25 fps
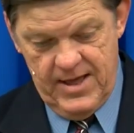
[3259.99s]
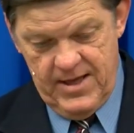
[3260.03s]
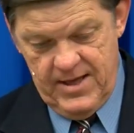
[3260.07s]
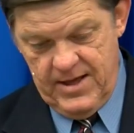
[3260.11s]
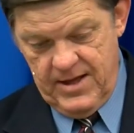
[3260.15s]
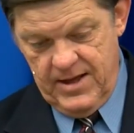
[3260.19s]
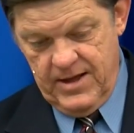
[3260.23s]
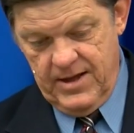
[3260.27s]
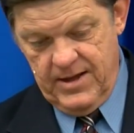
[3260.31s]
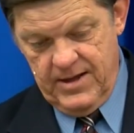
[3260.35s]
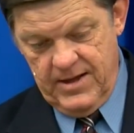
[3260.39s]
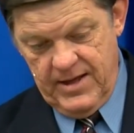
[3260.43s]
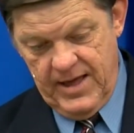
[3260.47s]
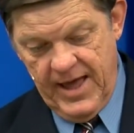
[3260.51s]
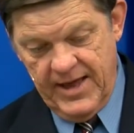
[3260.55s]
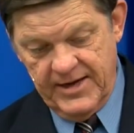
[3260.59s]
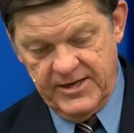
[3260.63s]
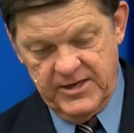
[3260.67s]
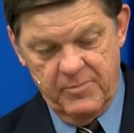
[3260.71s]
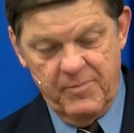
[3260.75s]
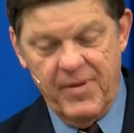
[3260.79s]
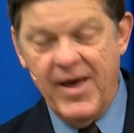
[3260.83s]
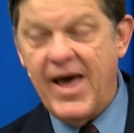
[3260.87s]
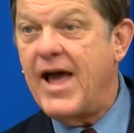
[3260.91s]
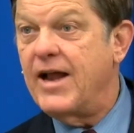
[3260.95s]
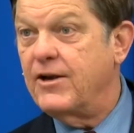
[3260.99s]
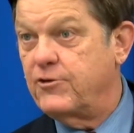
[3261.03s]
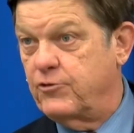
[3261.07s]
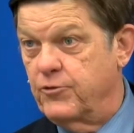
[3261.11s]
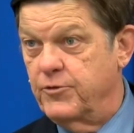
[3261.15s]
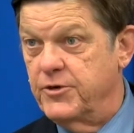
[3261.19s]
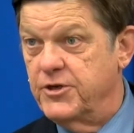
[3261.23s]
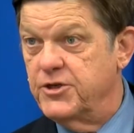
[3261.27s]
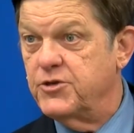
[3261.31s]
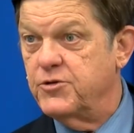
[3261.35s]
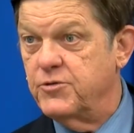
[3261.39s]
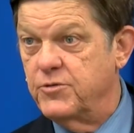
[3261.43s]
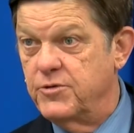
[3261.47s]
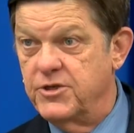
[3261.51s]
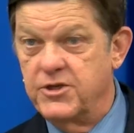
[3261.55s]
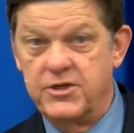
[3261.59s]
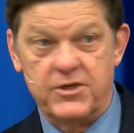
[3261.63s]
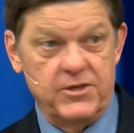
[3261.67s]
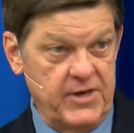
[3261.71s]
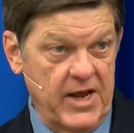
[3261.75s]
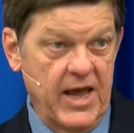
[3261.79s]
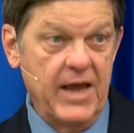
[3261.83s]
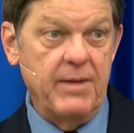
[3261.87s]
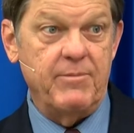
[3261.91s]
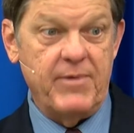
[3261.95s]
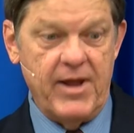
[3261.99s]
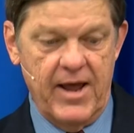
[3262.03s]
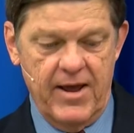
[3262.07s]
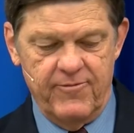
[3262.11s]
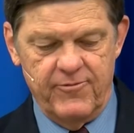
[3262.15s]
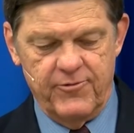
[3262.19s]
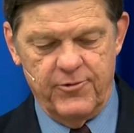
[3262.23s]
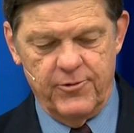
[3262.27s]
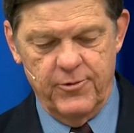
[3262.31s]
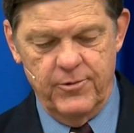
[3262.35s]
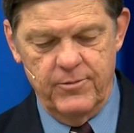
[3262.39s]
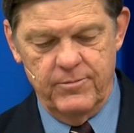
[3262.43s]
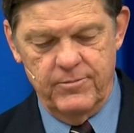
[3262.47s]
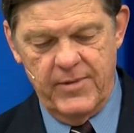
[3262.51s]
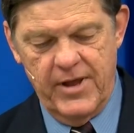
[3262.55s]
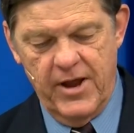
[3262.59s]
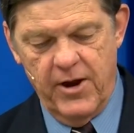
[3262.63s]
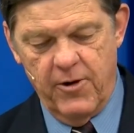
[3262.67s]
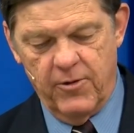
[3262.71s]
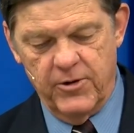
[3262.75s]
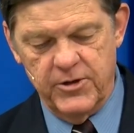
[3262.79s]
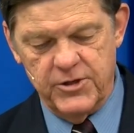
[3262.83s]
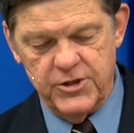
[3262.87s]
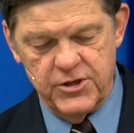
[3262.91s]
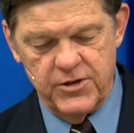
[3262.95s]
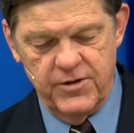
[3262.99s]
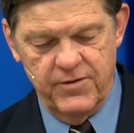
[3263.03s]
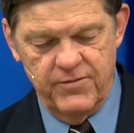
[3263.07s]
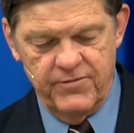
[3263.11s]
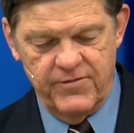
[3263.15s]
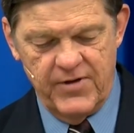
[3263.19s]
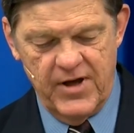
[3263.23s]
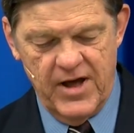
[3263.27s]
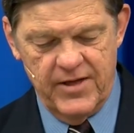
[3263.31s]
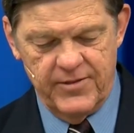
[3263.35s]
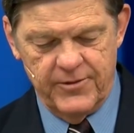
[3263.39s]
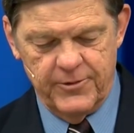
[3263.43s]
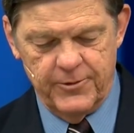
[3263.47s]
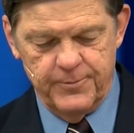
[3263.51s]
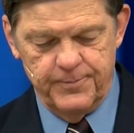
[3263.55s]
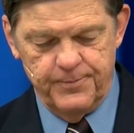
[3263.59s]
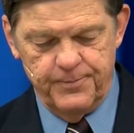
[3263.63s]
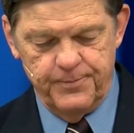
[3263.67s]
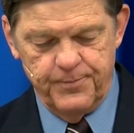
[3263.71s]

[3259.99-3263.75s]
Antipatris was named after Herod's father.